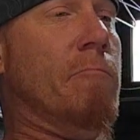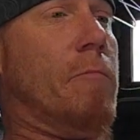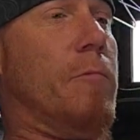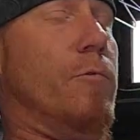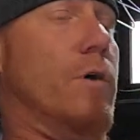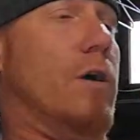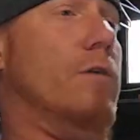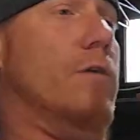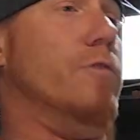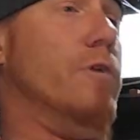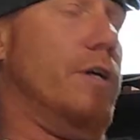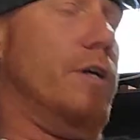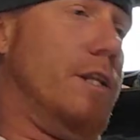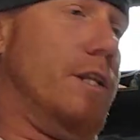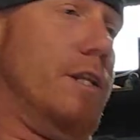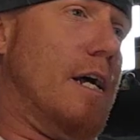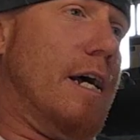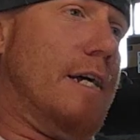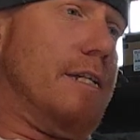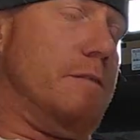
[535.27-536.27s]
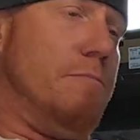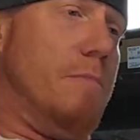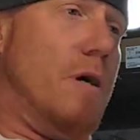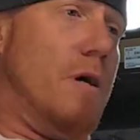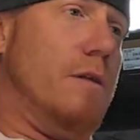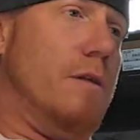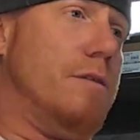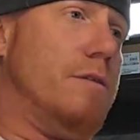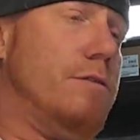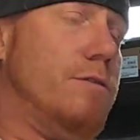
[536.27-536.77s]
Well, really the last
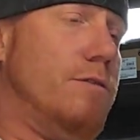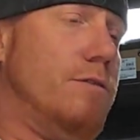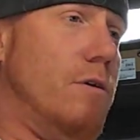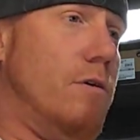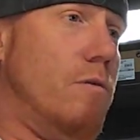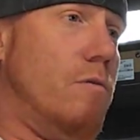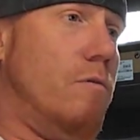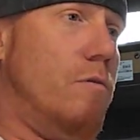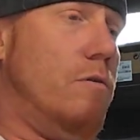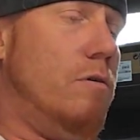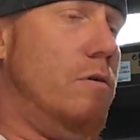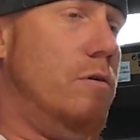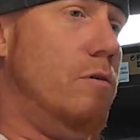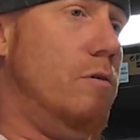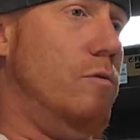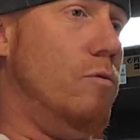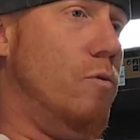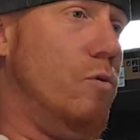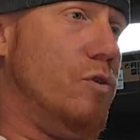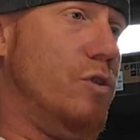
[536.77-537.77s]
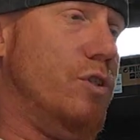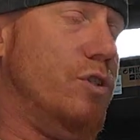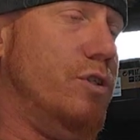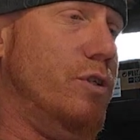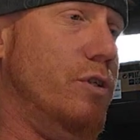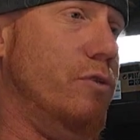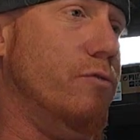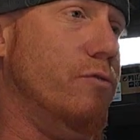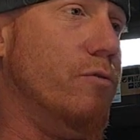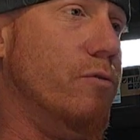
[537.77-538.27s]
month. So we'll just
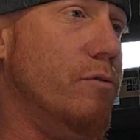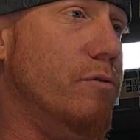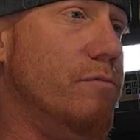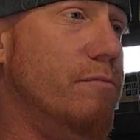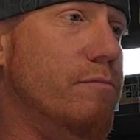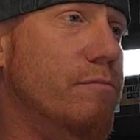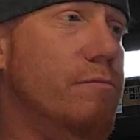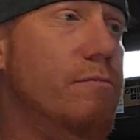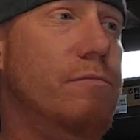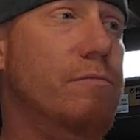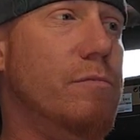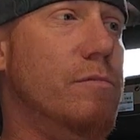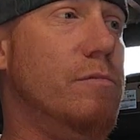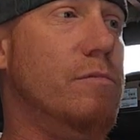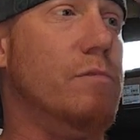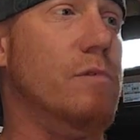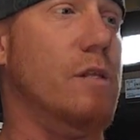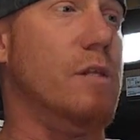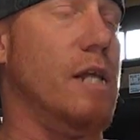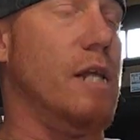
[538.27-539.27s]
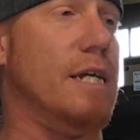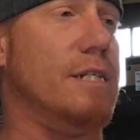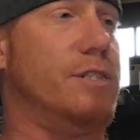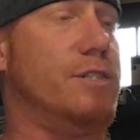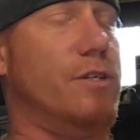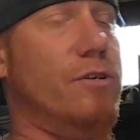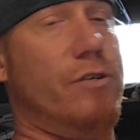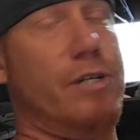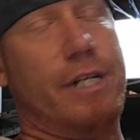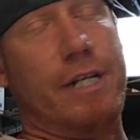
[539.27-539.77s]
do for the
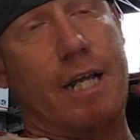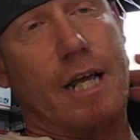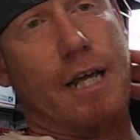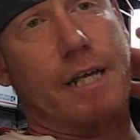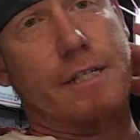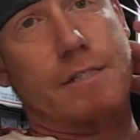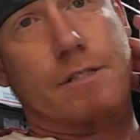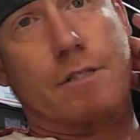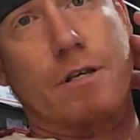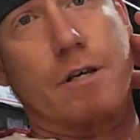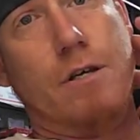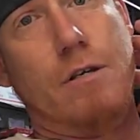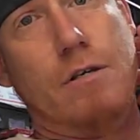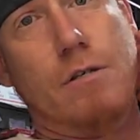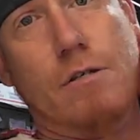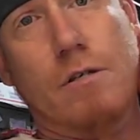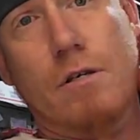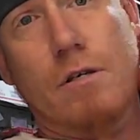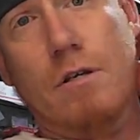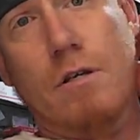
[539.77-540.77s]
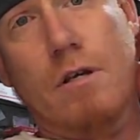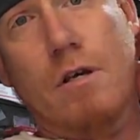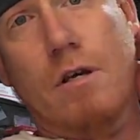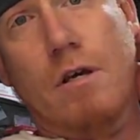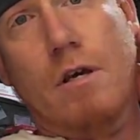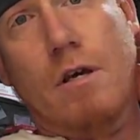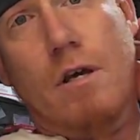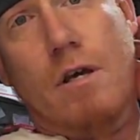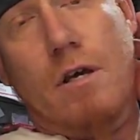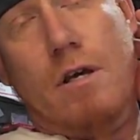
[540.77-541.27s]
last 30 days.
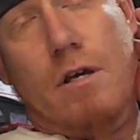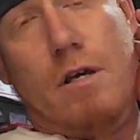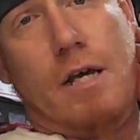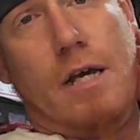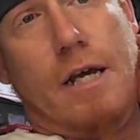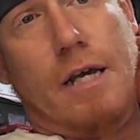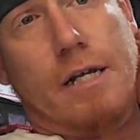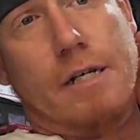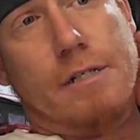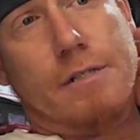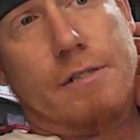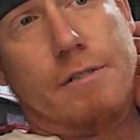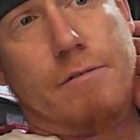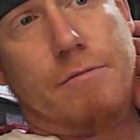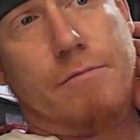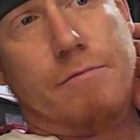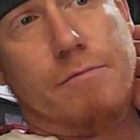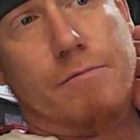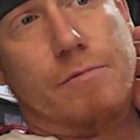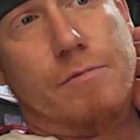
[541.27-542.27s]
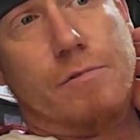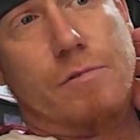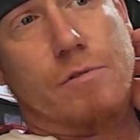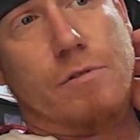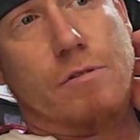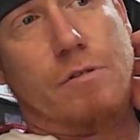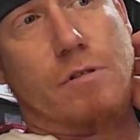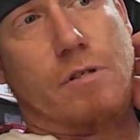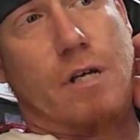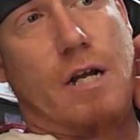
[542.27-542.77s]

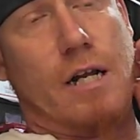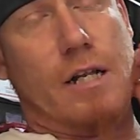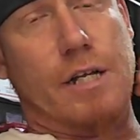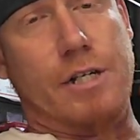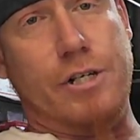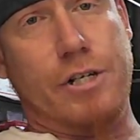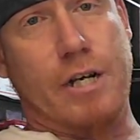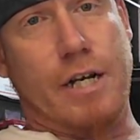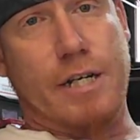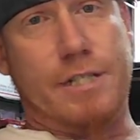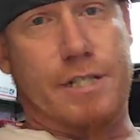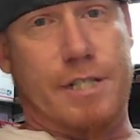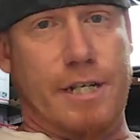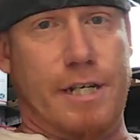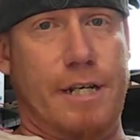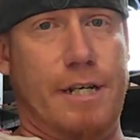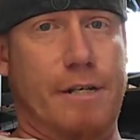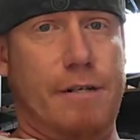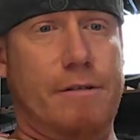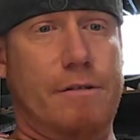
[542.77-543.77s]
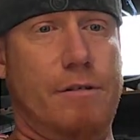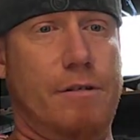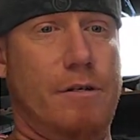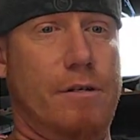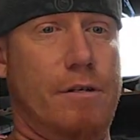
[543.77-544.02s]
And kind of let you guys see.